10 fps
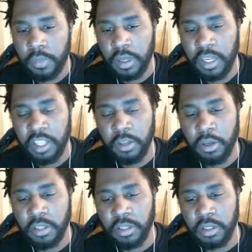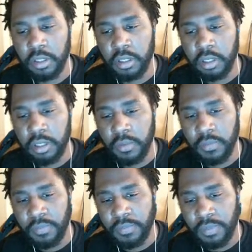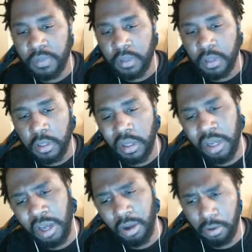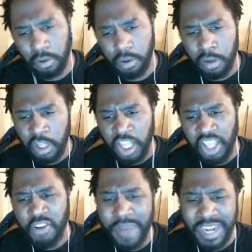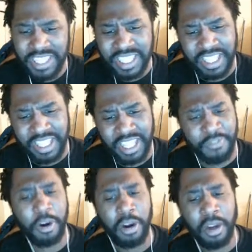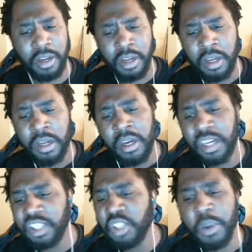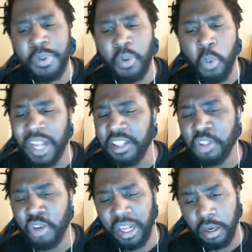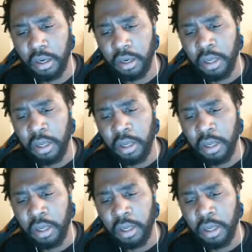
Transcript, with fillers: Oh, this is Archer. Oh, you managed to get this far? Huh, you must be quite the trainer.